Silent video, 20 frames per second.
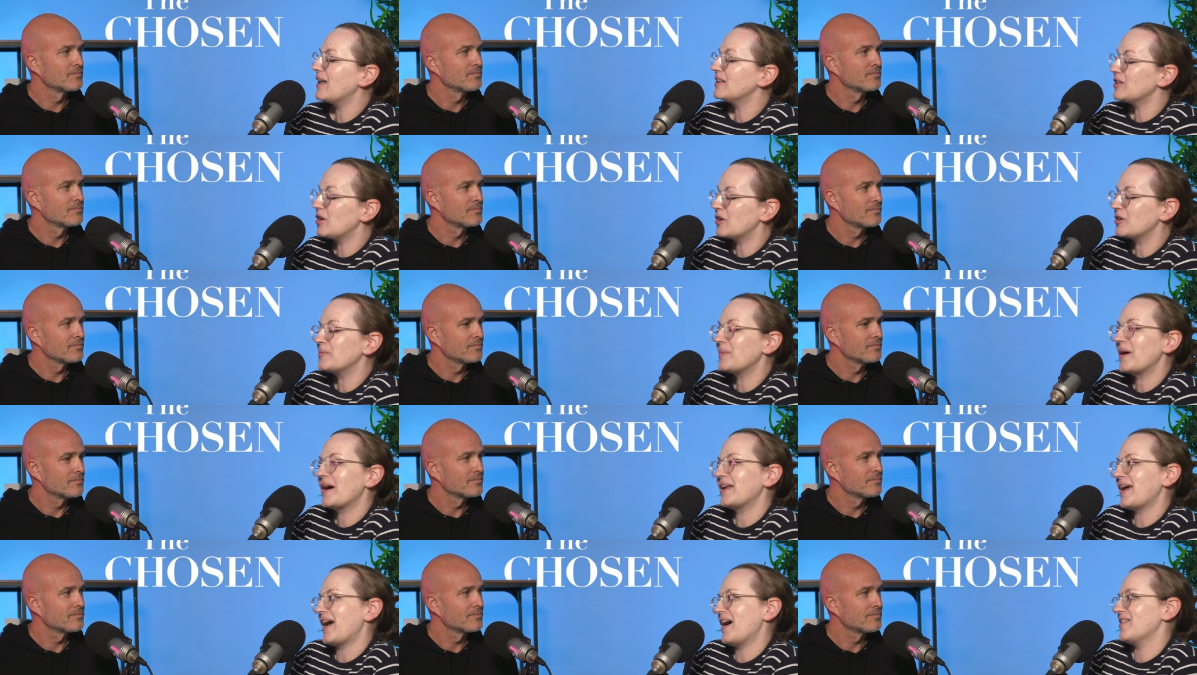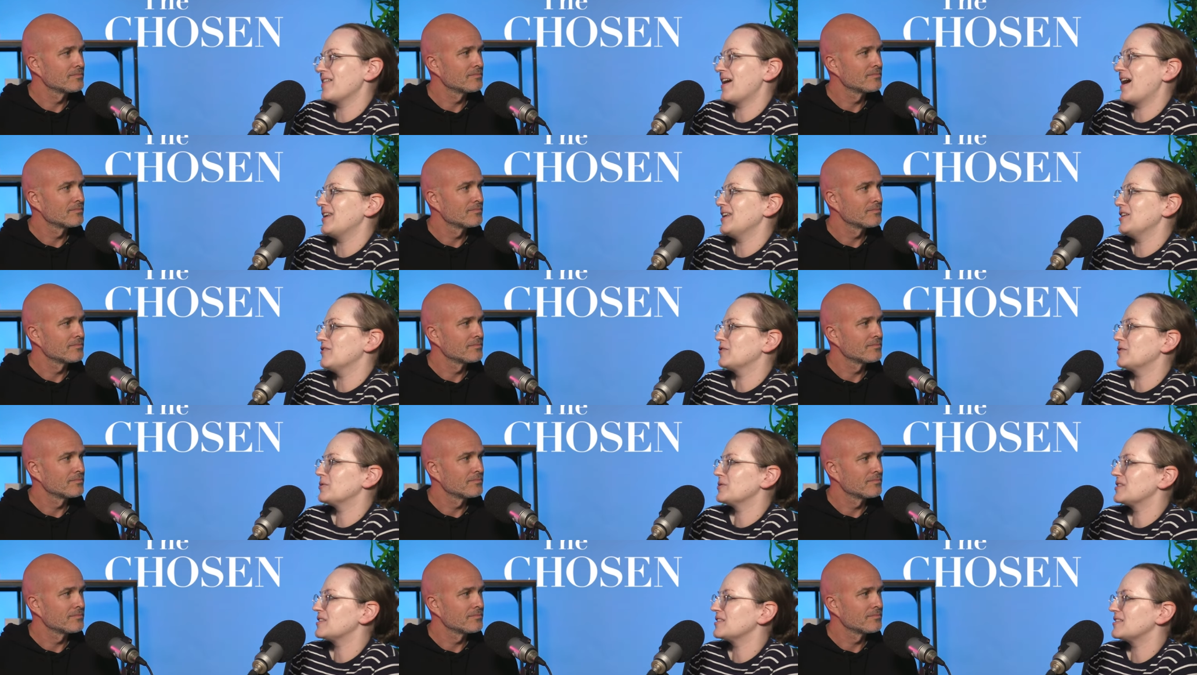Speaker 1: a lot about how that
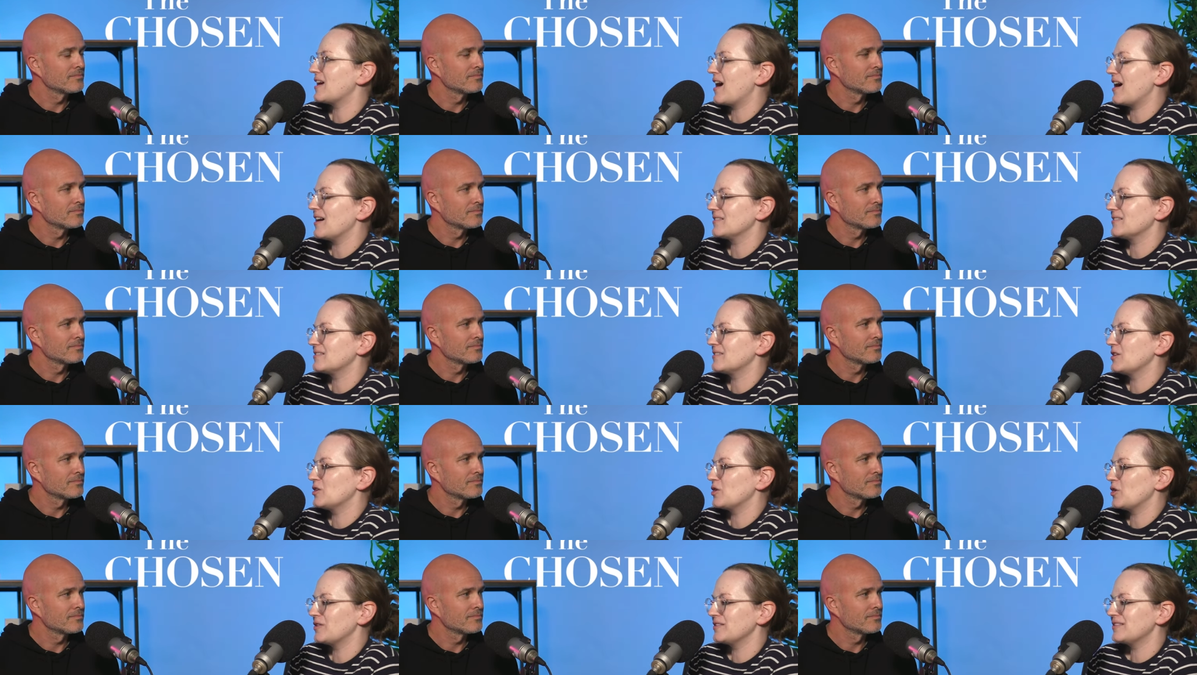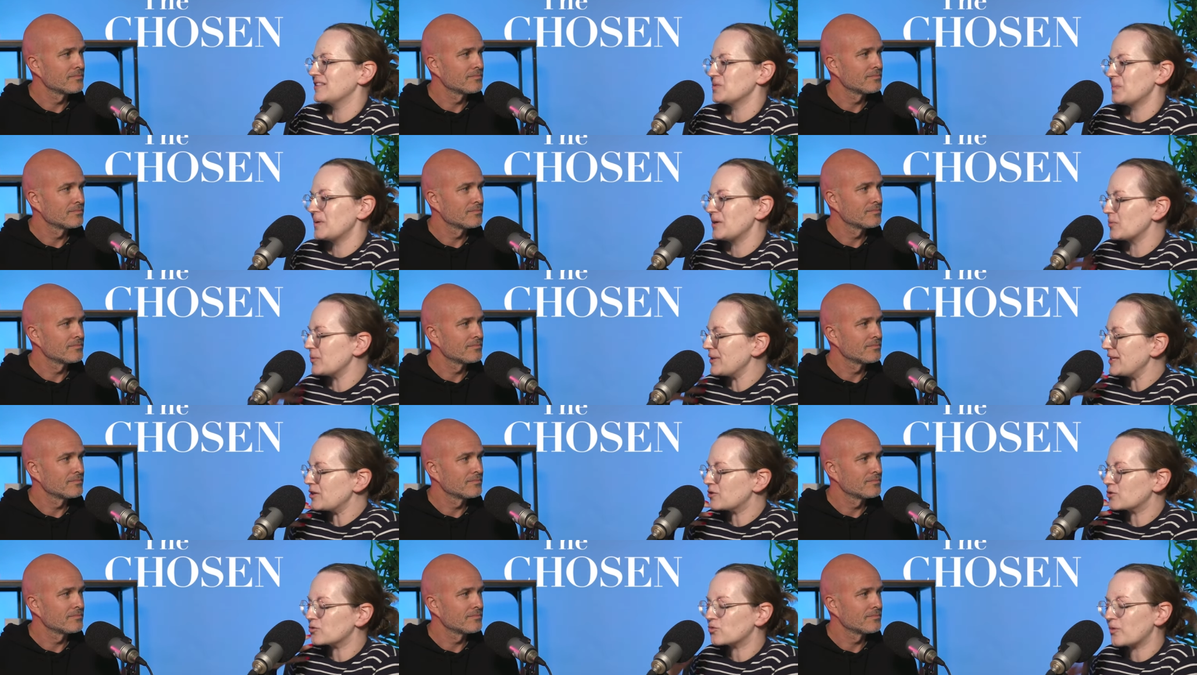influences us. You know, this has been a
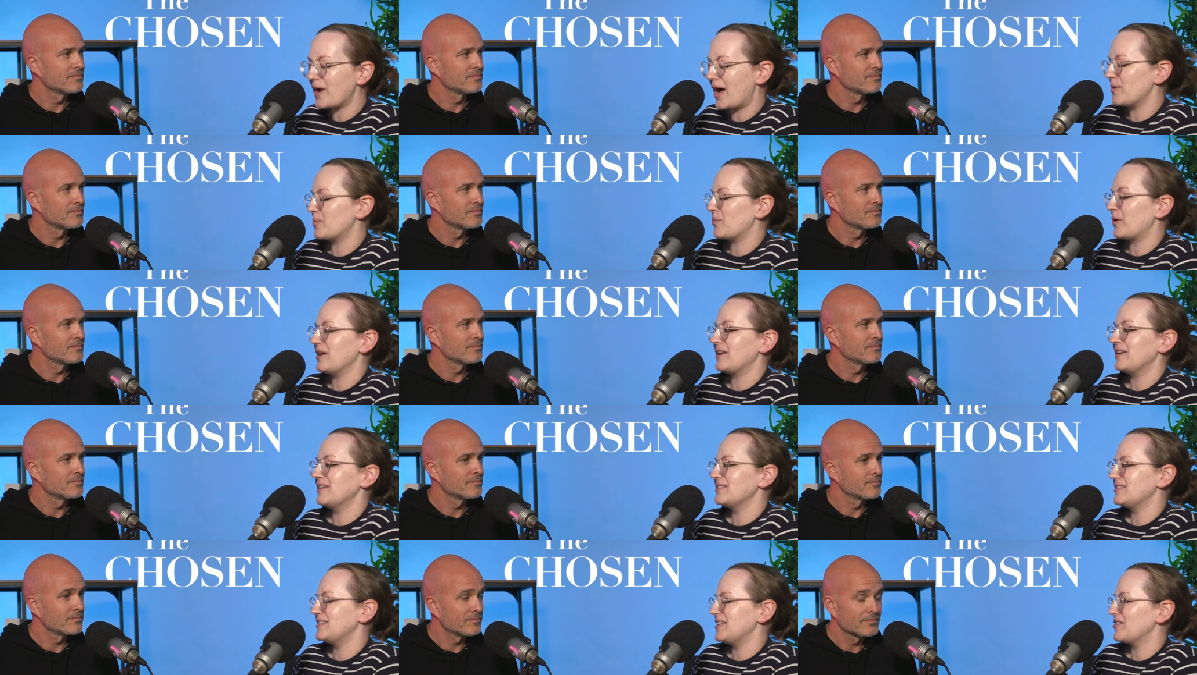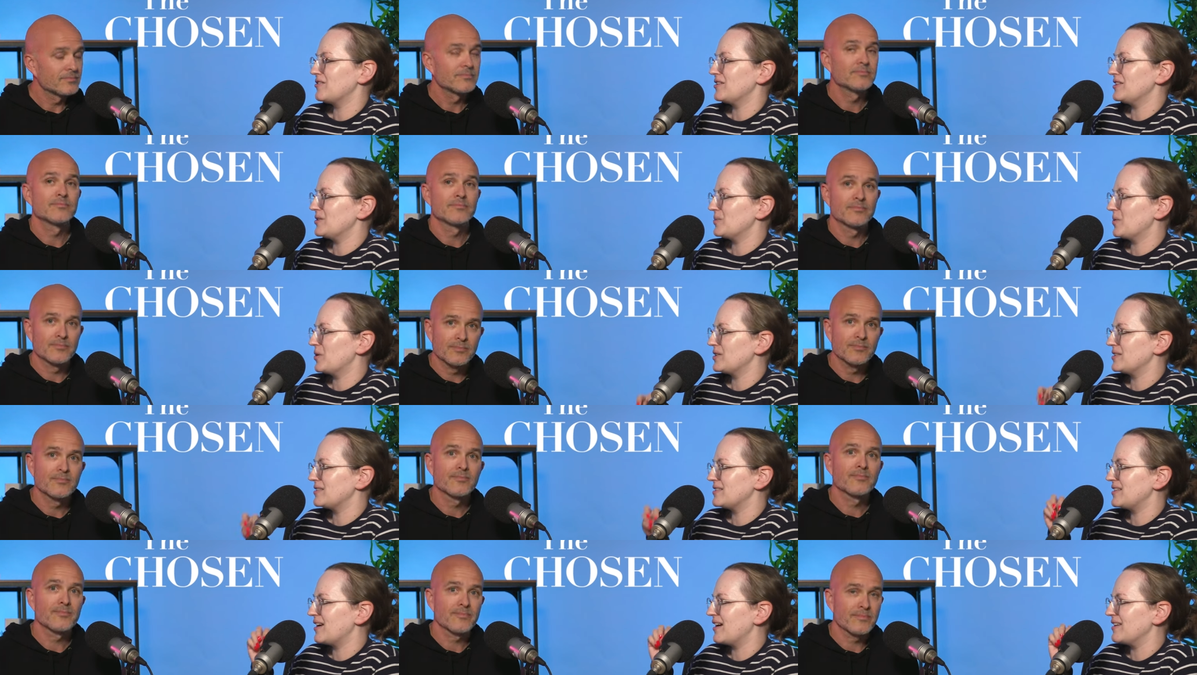really groundbreaking series, what
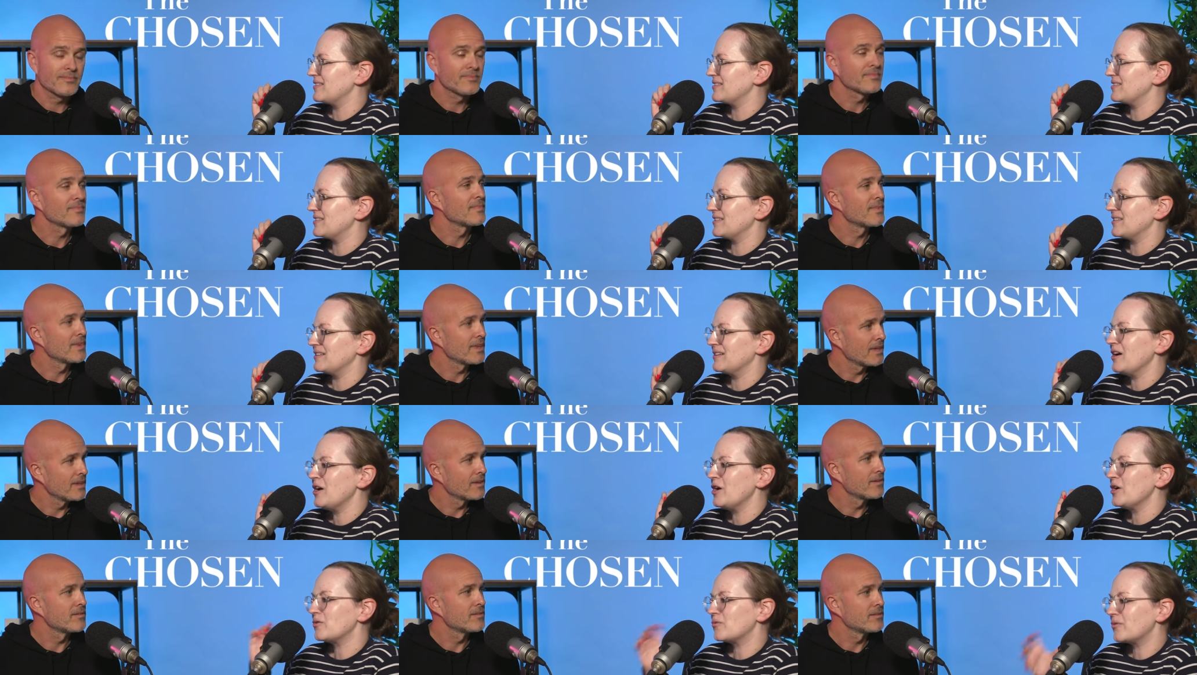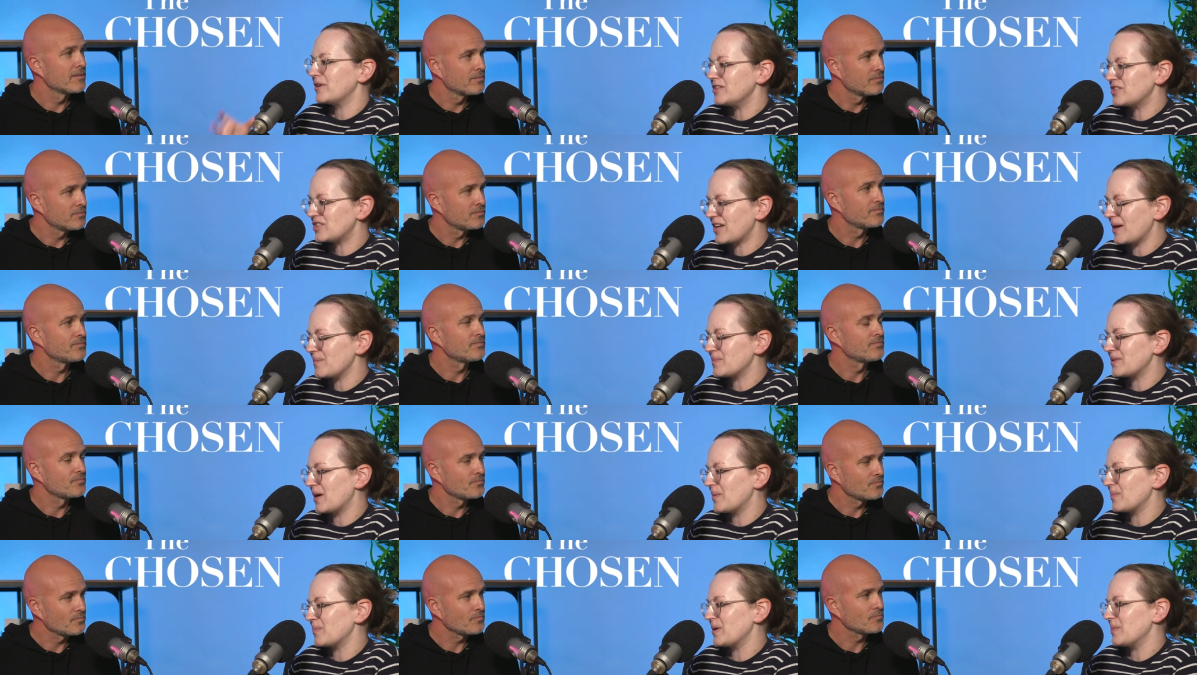it's done to reshape
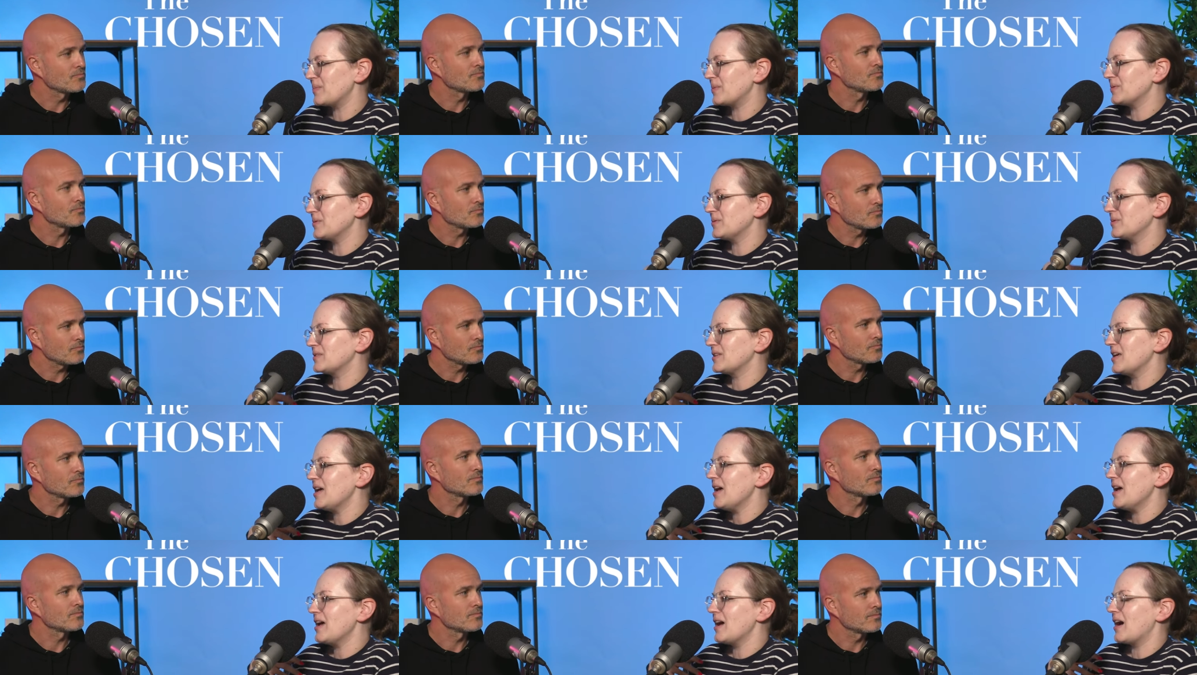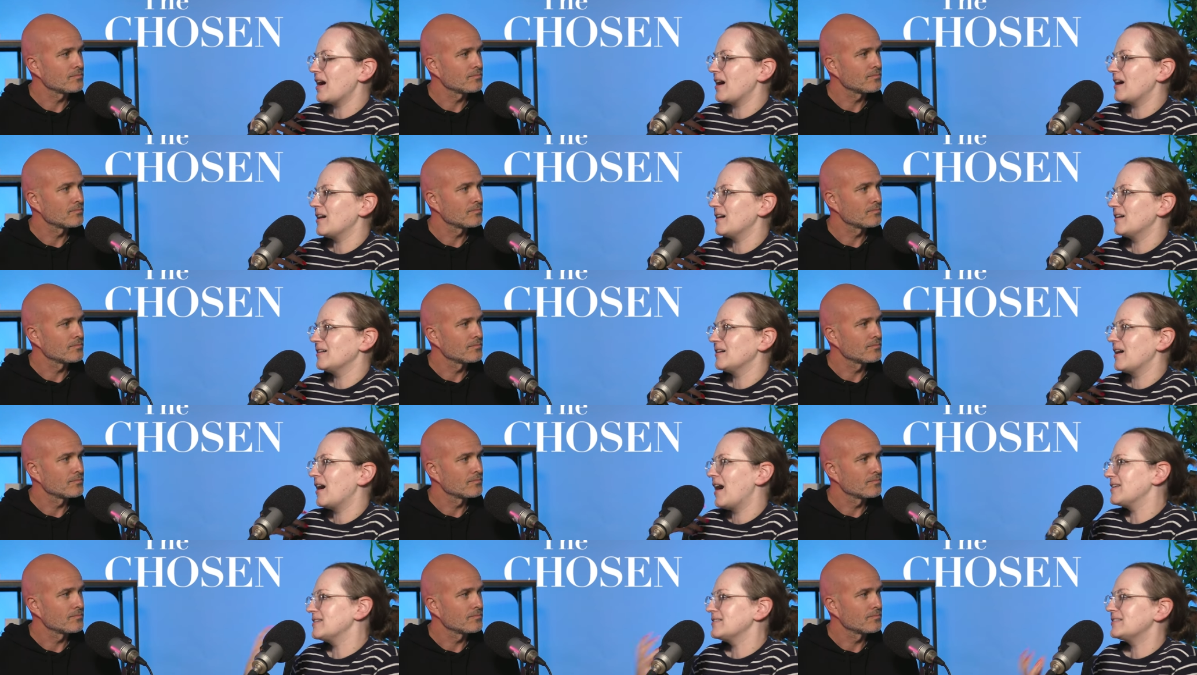some people's uh,
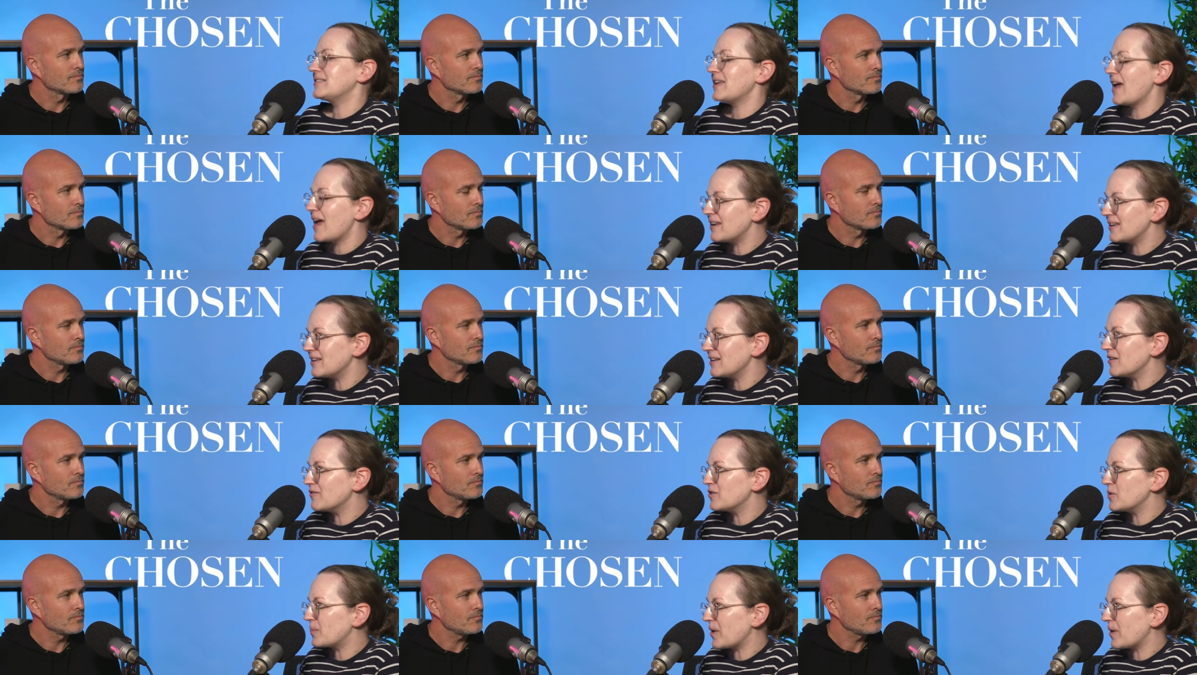understanding of the